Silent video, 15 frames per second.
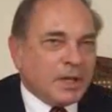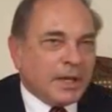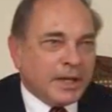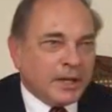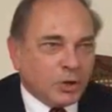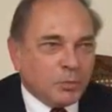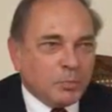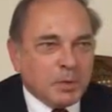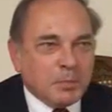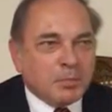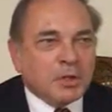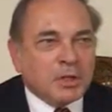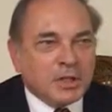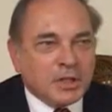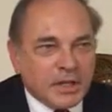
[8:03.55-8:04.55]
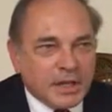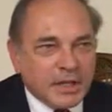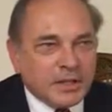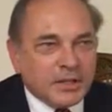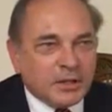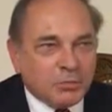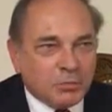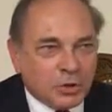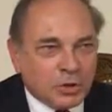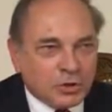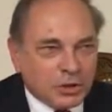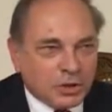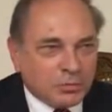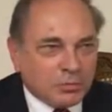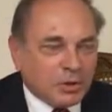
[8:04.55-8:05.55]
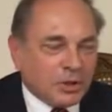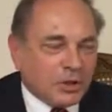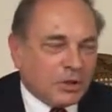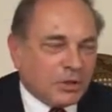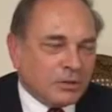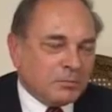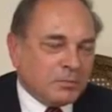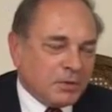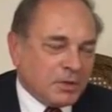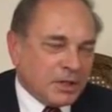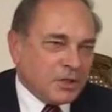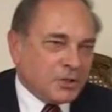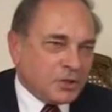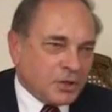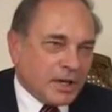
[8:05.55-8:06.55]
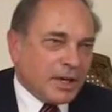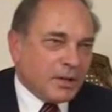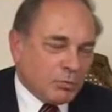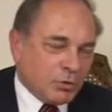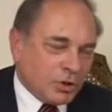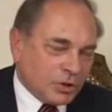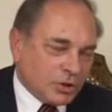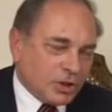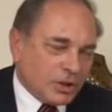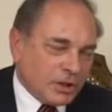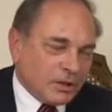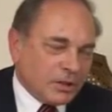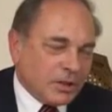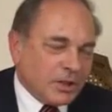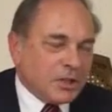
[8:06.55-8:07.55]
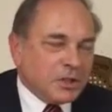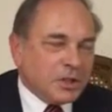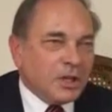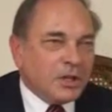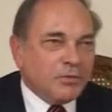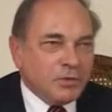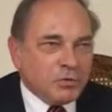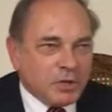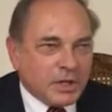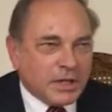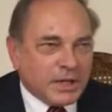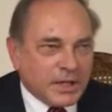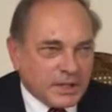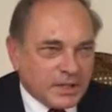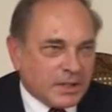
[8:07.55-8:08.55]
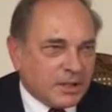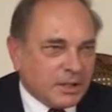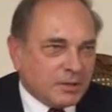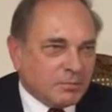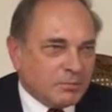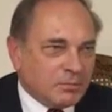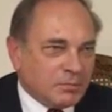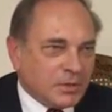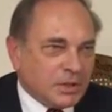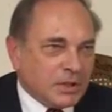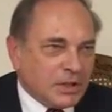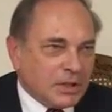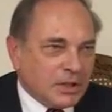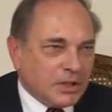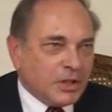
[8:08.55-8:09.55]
I mean, I know people today that worked on one of the things that I worked on, that if you asked them,